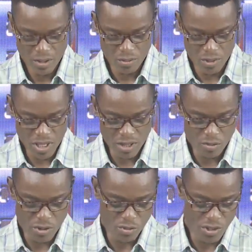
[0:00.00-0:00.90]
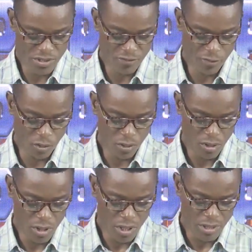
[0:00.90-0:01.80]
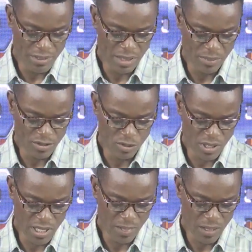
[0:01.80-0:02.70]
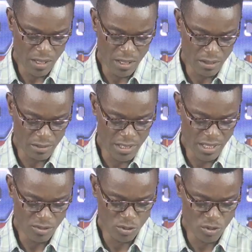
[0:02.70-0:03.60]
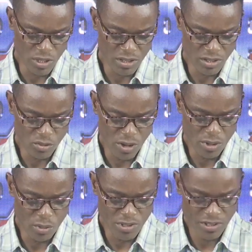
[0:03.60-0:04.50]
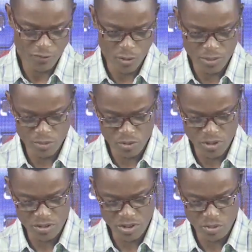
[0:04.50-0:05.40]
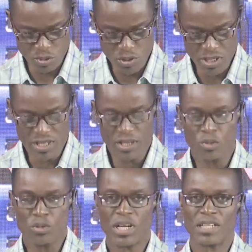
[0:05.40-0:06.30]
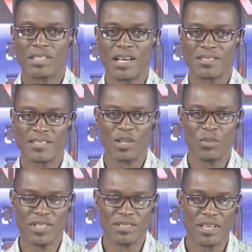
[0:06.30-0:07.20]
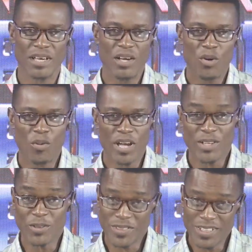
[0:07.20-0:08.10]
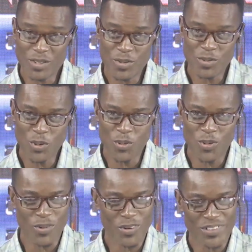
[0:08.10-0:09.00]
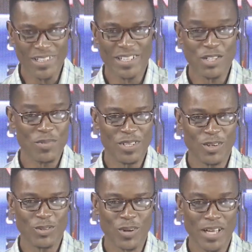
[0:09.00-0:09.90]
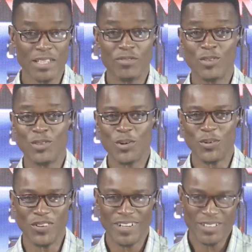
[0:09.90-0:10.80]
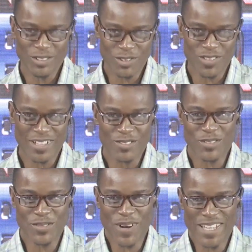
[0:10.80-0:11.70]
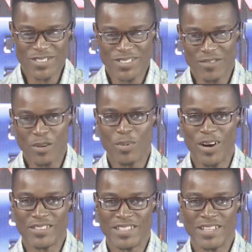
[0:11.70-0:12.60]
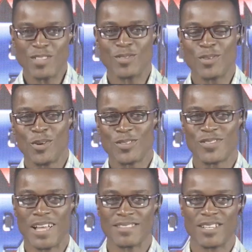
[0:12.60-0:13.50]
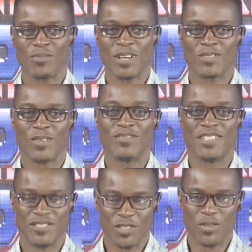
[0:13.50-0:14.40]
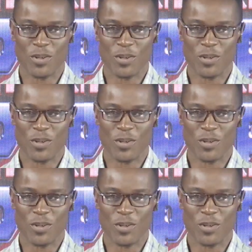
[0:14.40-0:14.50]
Well, we're waiting for uh, that particular uh, guest to join us. While we're waiting for him to join us, we quickly look at that segment where you think you know, but really you may not know. And if you know, you just have to remind yourself about this. Let's go to that segment of Did You